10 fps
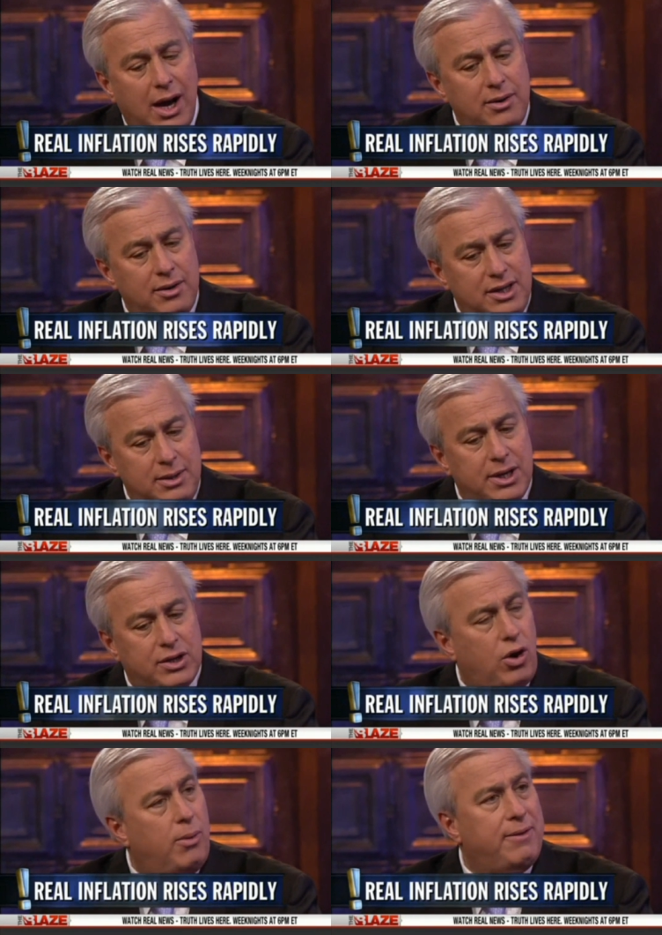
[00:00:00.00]
I
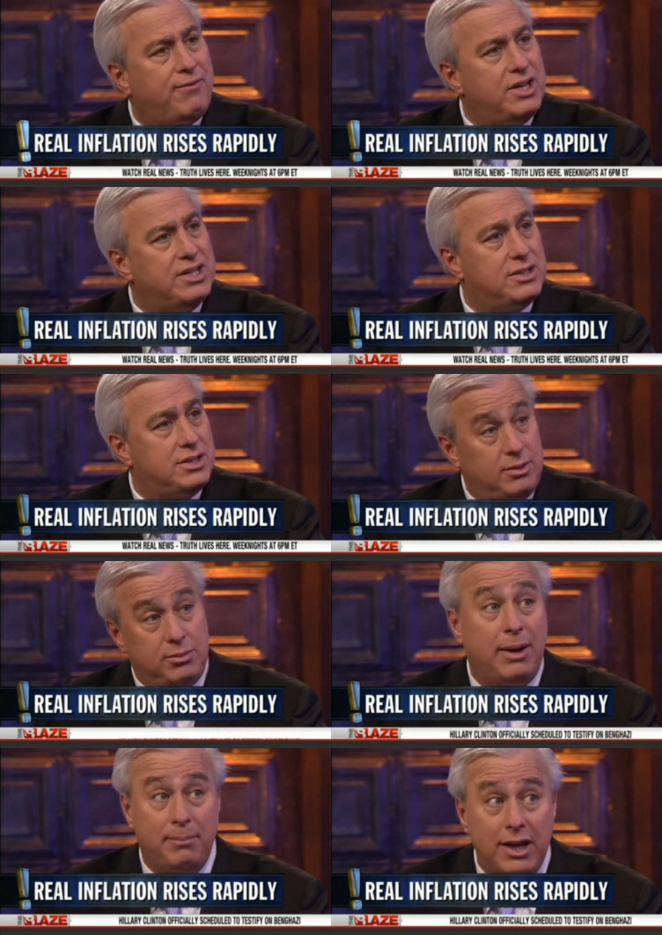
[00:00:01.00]
emailed all my friends, eh,
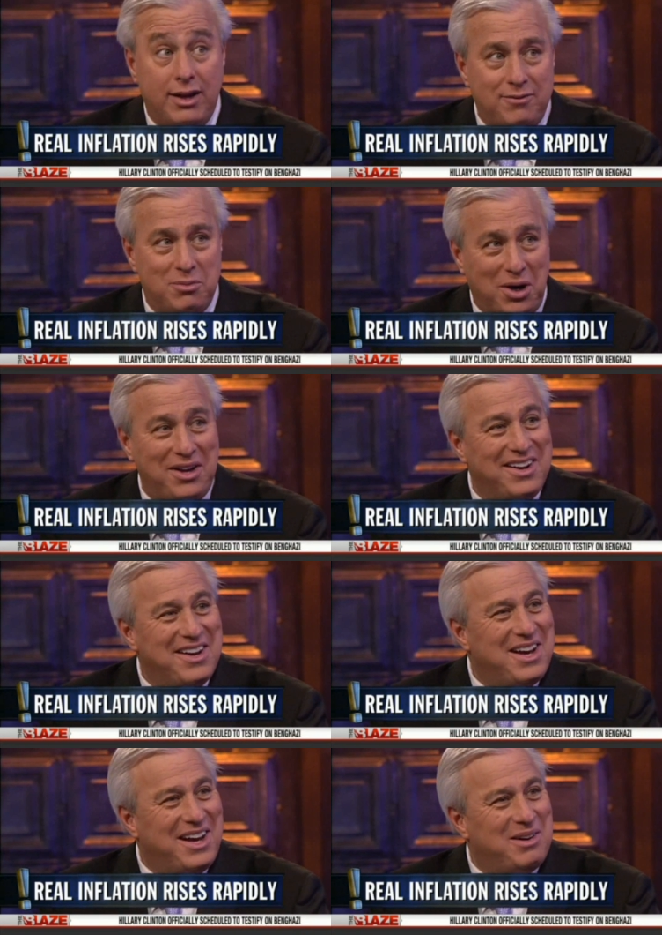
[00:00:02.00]
not many of them, right?
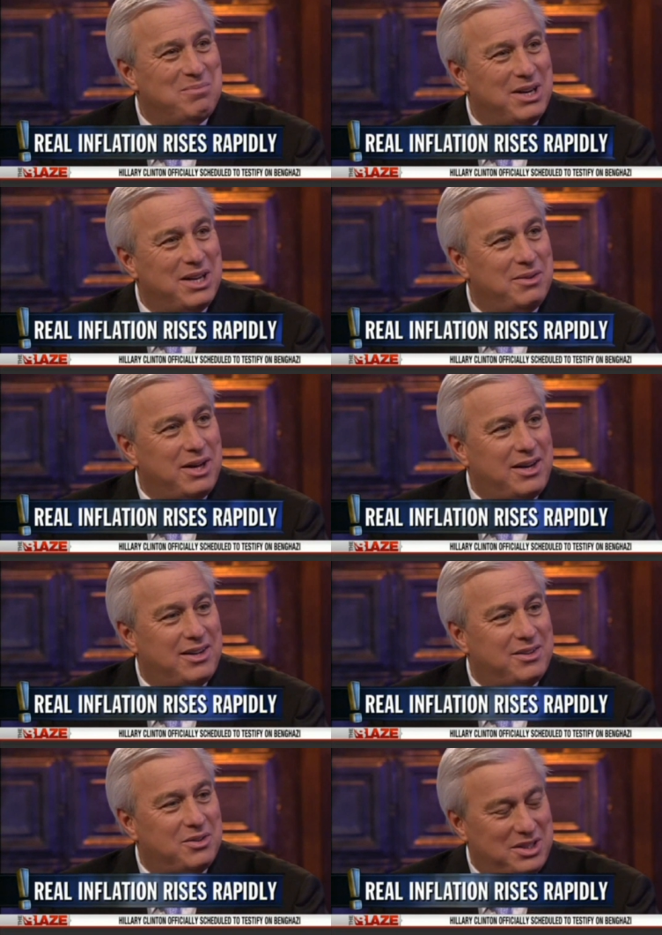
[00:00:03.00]
Uh, but
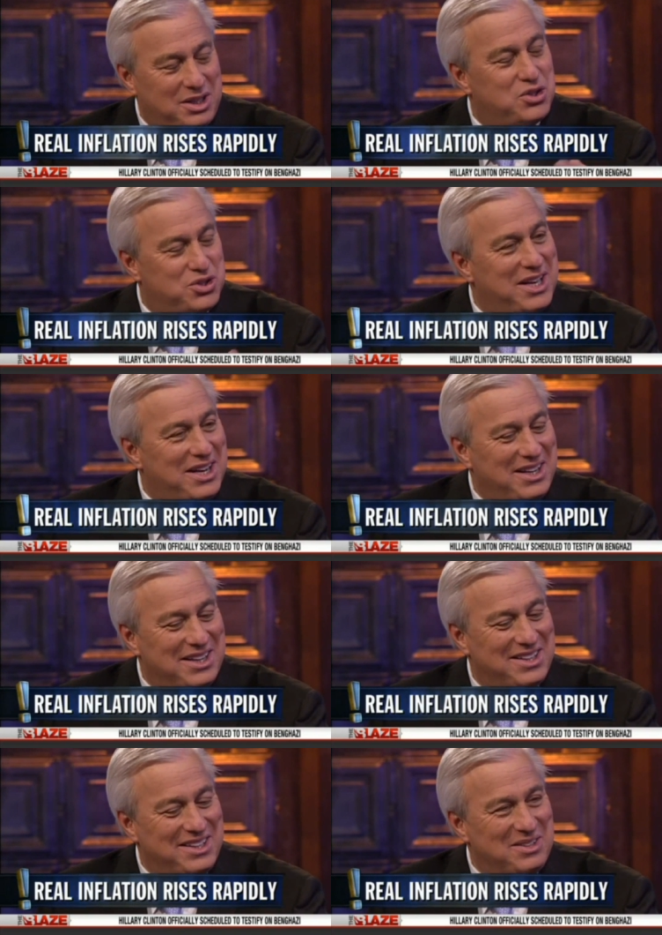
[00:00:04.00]
uh, I should say not.
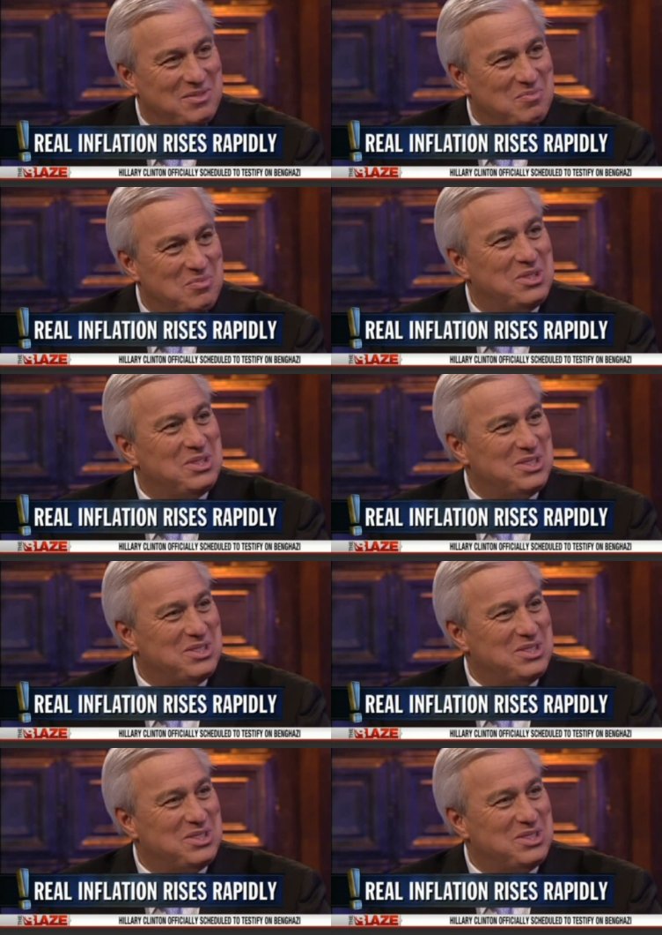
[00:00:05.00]
It's lonely at the top.